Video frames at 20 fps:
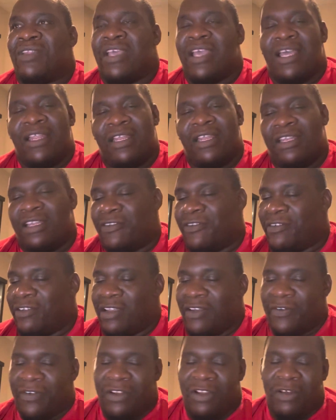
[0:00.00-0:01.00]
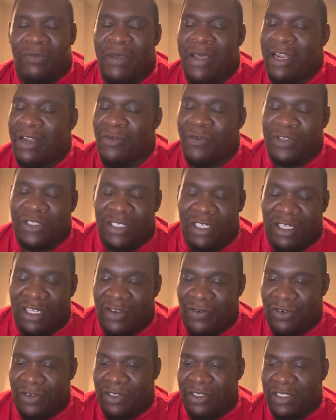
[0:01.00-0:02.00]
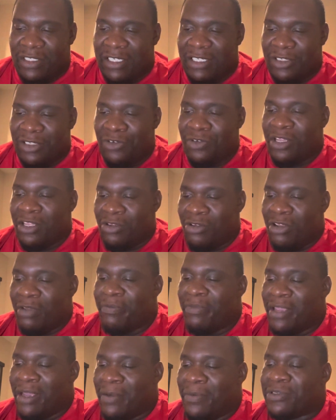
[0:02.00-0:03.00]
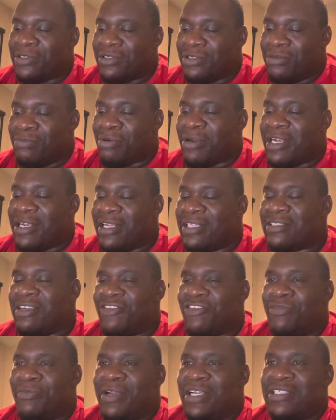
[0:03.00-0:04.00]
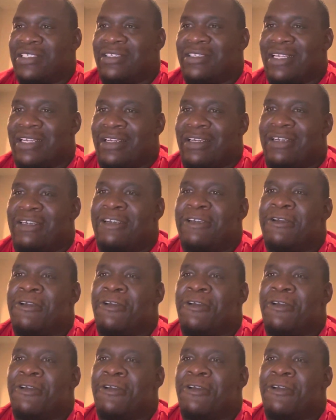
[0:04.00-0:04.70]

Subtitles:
any different level, no matter what your level is, and you can be able to break this information down,